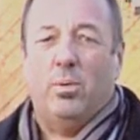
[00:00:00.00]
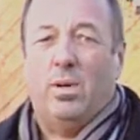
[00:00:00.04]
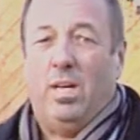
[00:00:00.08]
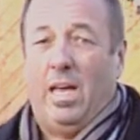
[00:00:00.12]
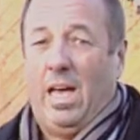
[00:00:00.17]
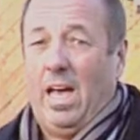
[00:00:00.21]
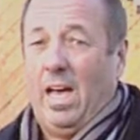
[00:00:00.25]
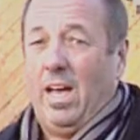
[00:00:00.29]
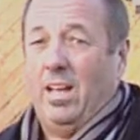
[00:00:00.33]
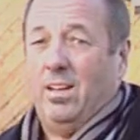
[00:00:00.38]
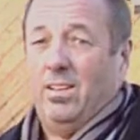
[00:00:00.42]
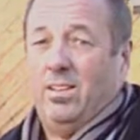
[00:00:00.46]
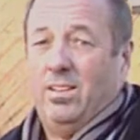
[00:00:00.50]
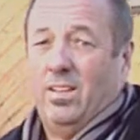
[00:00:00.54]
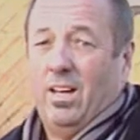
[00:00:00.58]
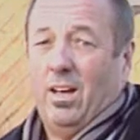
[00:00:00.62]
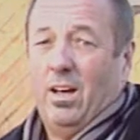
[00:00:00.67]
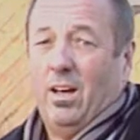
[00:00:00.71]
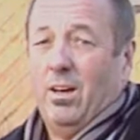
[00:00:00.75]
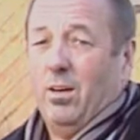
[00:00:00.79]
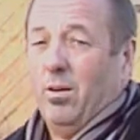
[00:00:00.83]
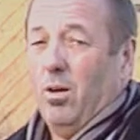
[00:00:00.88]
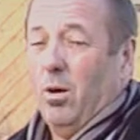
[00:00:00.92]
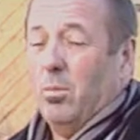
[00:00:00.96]
We had
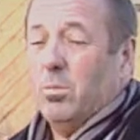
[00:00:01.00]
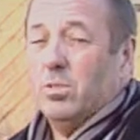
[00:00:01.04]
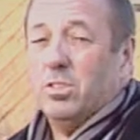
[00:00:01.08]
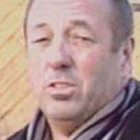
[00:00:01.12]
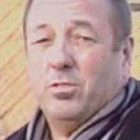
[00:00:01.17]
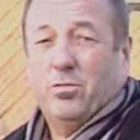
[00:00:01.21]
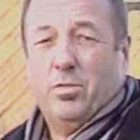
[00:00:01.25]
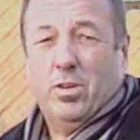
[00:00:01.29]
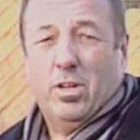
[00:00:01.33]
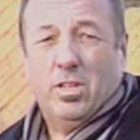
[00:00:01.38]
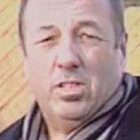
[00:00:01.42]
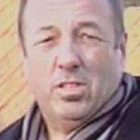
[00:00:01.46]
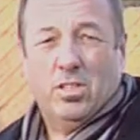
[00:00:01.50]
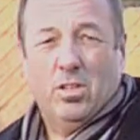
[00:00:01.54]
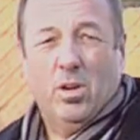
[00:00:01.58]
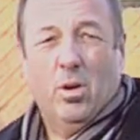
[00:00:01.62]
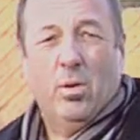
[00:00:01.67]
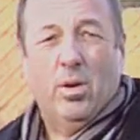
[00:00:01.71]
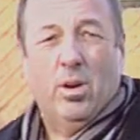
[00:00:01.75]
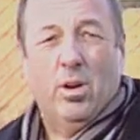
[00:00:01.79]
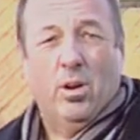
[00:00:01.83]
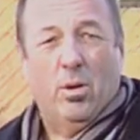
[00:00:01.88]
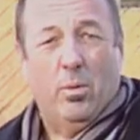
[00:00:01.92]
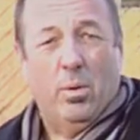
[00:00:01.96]
almost a foot of
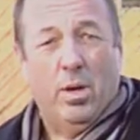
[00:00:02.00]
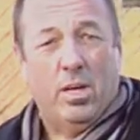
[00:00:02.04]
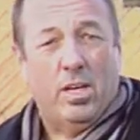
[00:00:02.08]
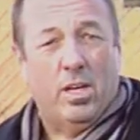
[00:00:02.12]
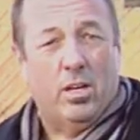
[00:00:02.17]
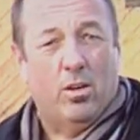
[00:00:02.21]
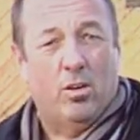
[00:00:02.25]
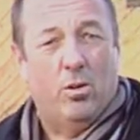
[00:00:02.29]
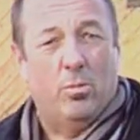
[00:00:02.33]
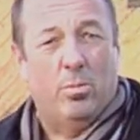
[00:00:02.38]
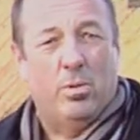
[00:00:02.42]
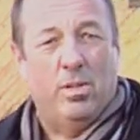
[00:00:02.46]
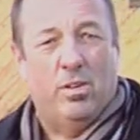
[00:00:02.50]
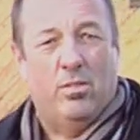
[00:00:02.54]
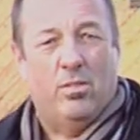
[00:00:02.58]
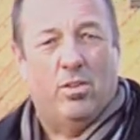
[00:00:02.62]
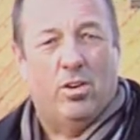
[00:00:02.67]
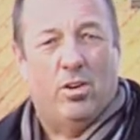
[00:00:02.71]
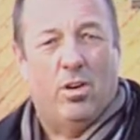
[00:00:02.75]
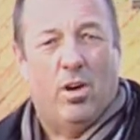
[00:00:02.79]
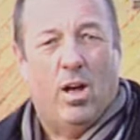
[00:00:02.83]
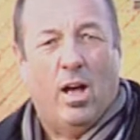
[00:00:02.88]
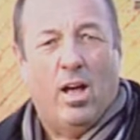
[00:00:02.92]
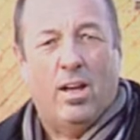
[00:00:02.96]
snow here a week ago, believe
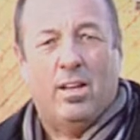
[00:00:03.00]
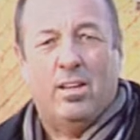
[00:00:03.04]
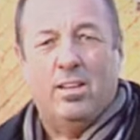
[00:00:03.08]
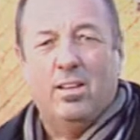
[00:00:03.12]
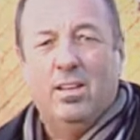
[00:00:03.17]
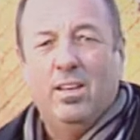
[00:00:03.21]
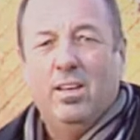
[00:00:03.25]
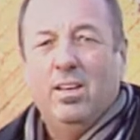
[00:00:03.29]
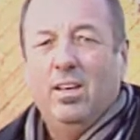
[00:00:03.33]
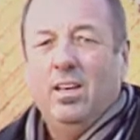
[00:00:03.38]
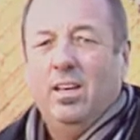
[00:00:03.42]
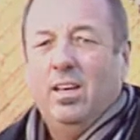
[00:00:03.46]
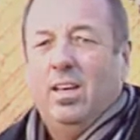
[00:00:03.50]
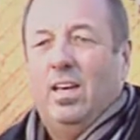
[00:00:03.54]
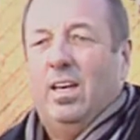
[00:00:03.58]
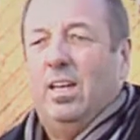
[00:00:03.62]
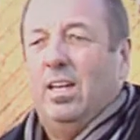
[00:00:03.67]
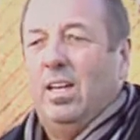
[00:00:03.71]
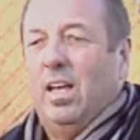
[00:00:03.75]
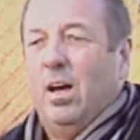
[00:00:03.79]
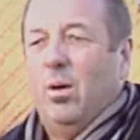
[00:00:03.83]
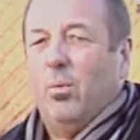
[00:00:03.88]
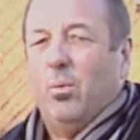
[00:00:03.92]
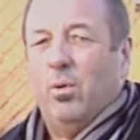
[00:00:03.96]
it or not.
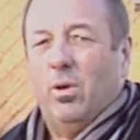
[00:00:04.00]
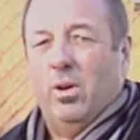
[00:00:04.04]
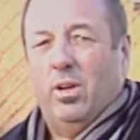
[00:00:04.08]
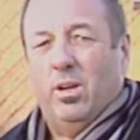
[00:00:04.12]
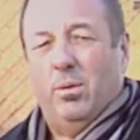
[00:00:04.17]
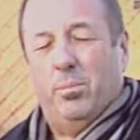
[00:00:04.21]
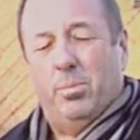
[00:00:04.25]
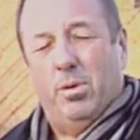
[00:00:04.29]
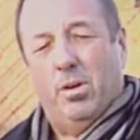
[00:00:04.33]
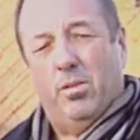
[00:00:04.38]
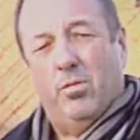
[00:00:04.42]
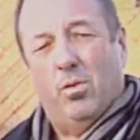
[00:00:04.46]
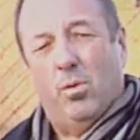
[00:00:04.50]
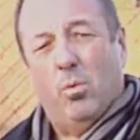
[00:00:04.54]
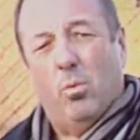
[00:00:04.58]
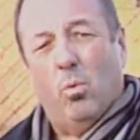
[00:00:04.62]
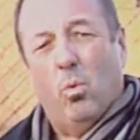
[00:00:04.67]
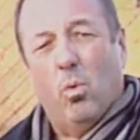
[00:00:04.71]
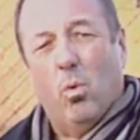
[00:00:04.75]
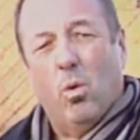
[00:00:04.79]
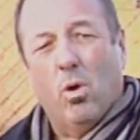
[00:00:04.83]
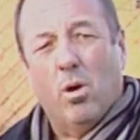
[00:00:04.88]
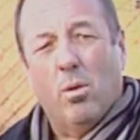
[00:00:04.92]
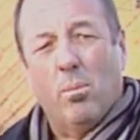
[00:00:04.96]
And now we're in a bit of a
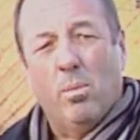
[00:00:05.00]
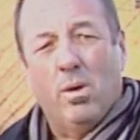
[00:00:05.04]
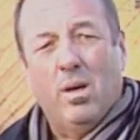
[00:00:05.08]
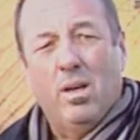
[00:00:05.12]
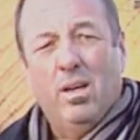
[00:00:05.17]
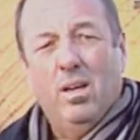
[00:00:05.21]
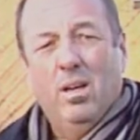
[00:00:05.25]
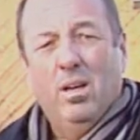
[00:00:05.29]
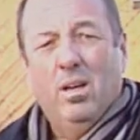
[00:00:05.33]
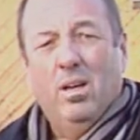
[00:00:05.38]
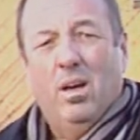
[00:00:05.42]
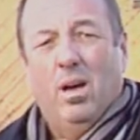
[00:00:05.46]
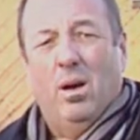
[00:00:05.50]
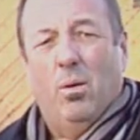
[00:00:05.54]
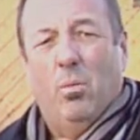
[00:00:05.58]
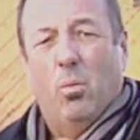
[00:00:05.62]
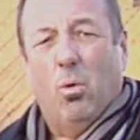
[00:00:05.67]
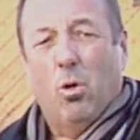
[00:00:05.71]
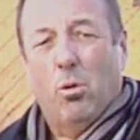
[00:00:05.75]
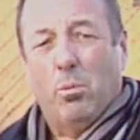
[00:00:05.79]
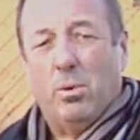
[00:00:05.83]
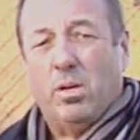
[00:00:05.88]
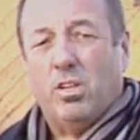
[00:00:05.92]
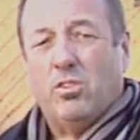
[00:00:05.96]

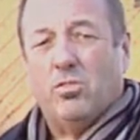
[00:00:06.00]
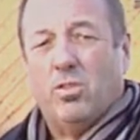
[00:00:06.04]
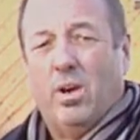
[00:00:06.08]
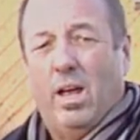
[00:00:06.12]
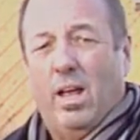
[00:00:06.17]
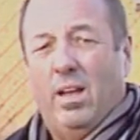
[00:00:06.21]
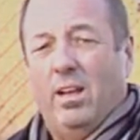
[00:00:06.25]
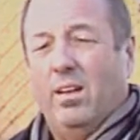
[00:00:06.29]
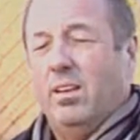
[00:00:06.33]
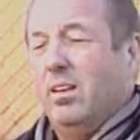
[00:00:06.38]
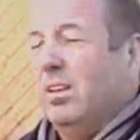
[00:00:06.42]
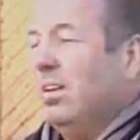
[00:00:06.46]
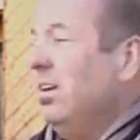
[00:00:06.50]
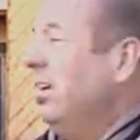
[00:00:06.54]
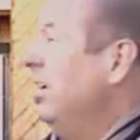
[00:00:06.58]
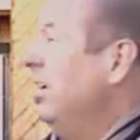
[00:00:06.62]
warming trend.